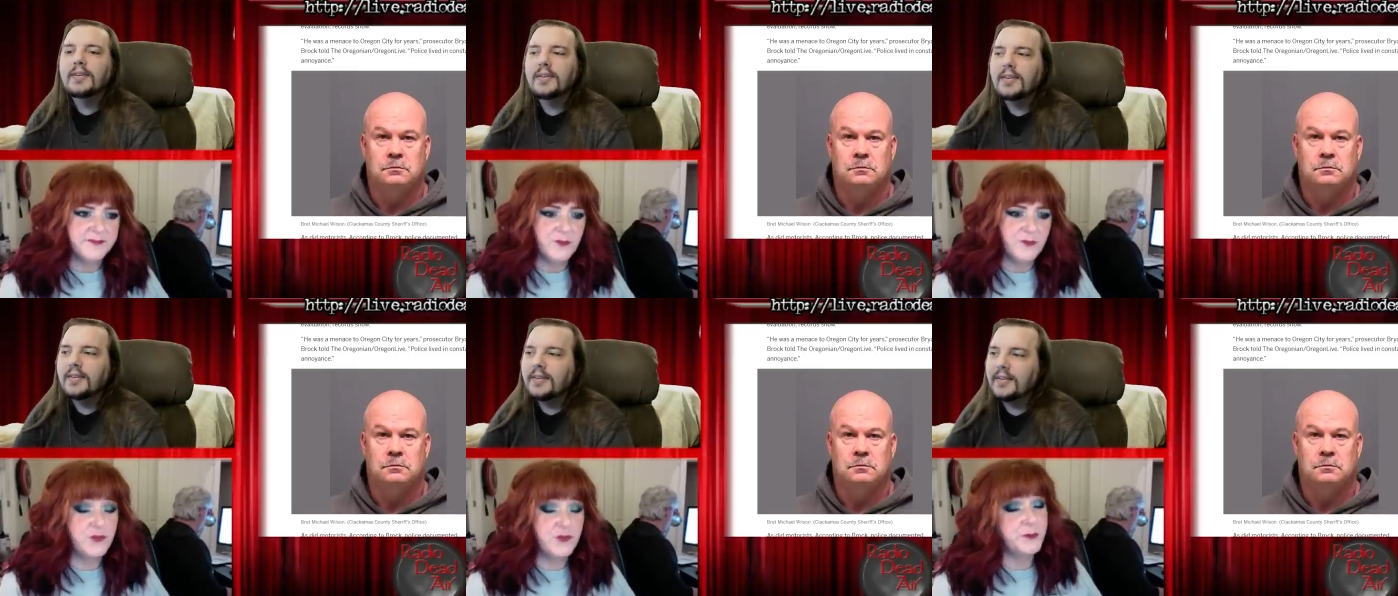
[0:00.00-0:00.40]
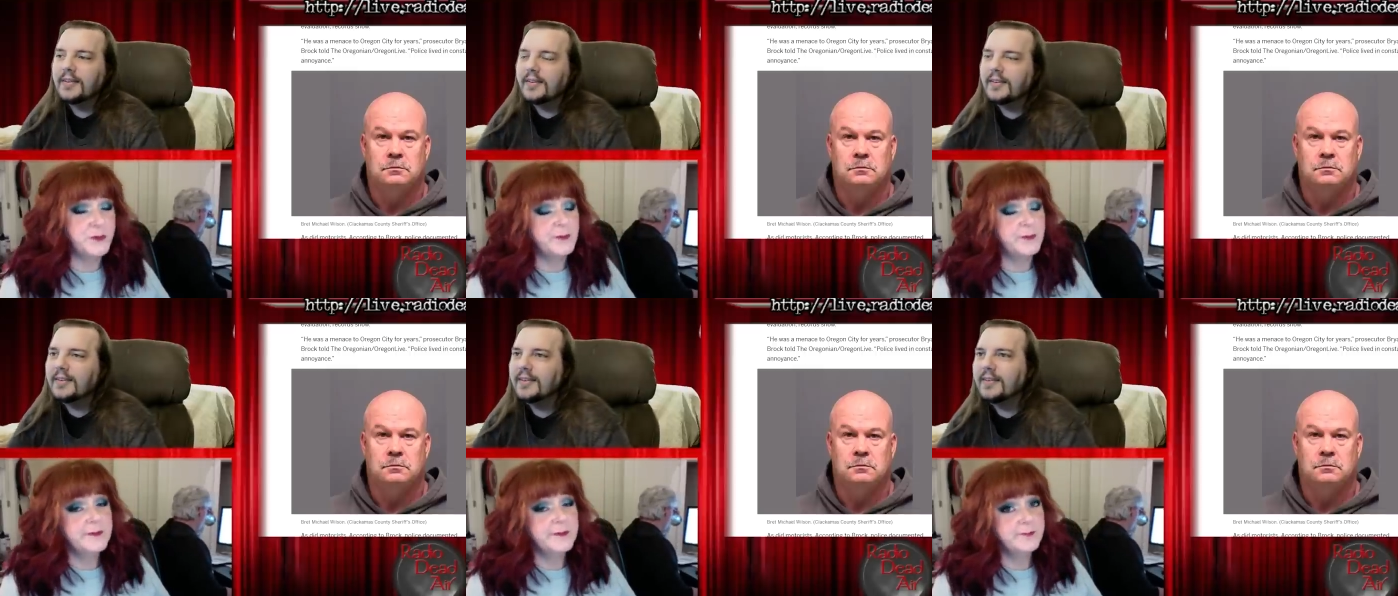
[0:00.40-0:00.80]

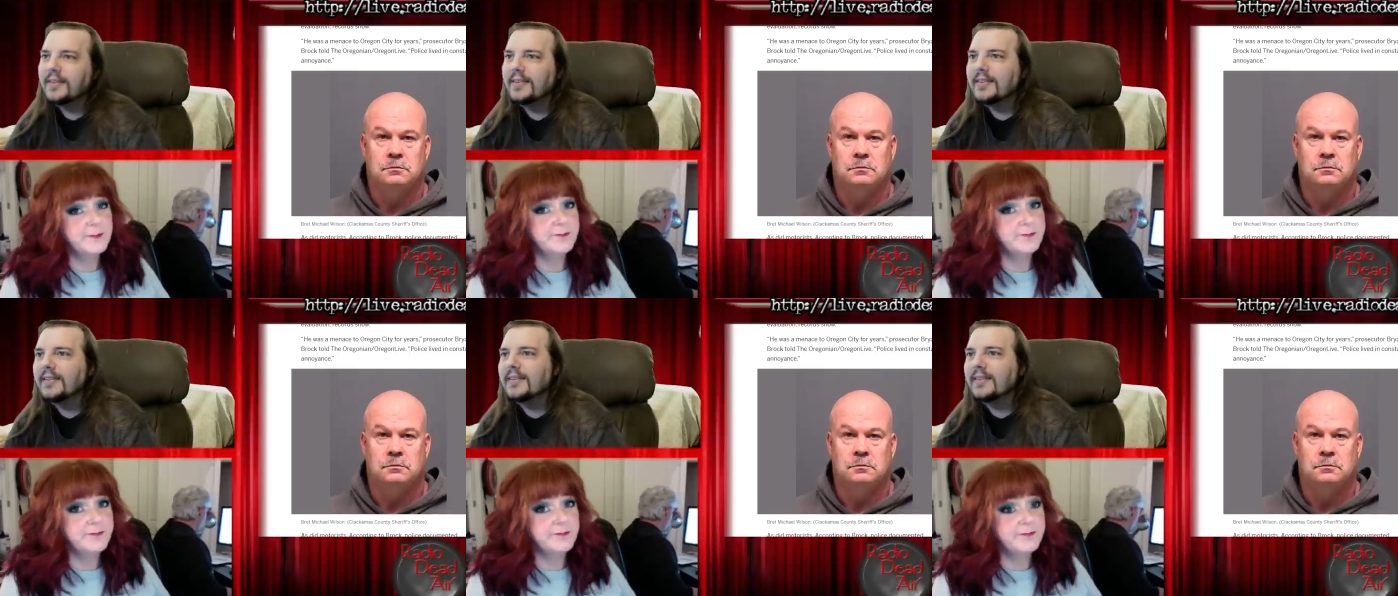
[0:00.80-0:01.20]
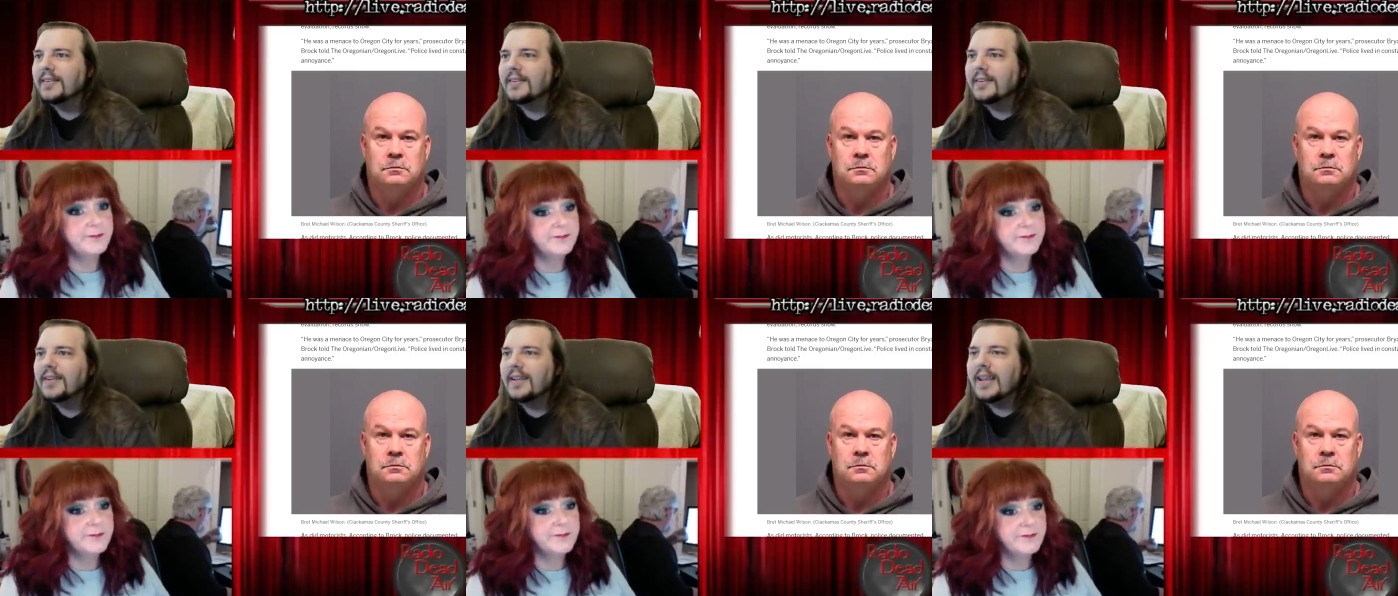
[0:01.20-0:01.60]
Speaker 1: True.
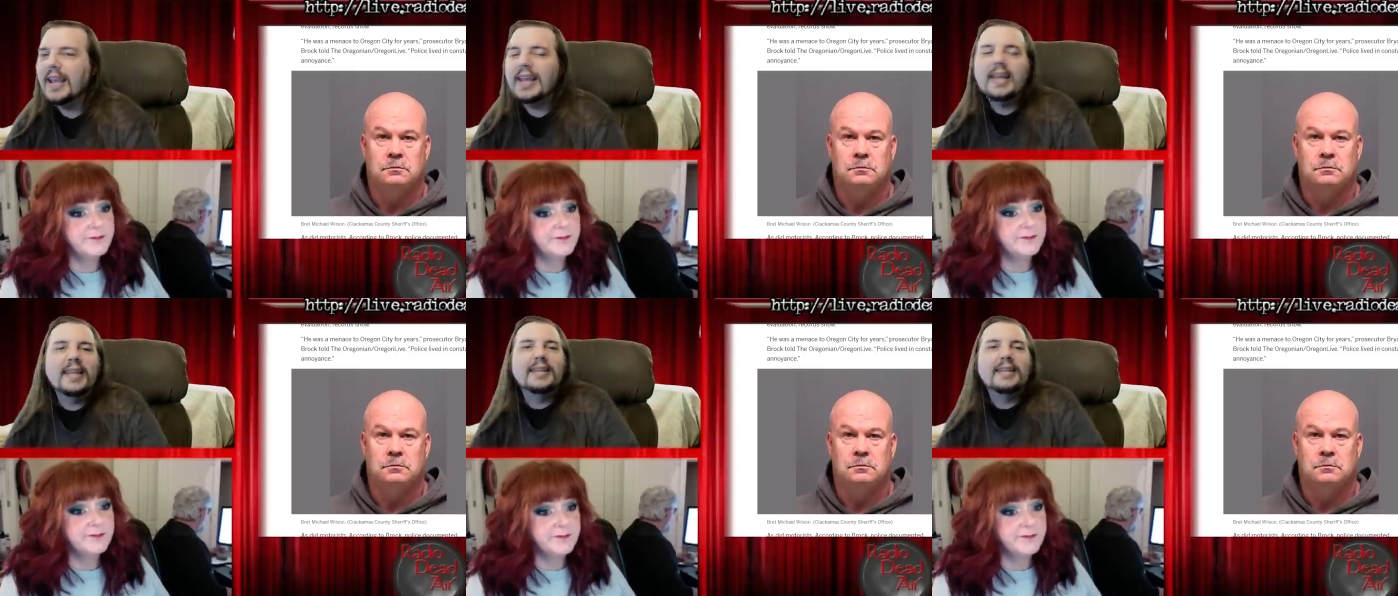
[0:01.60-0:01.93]
He,